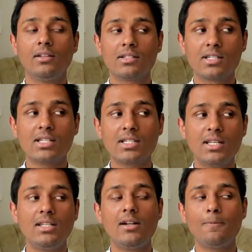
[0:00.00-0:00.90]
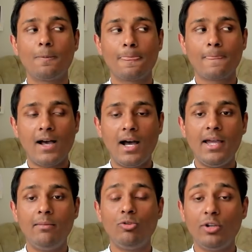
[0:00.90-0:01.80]
Just say that I
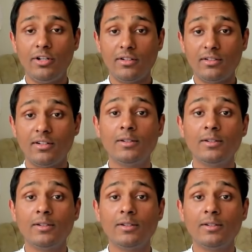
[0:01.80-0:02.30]
am not interested.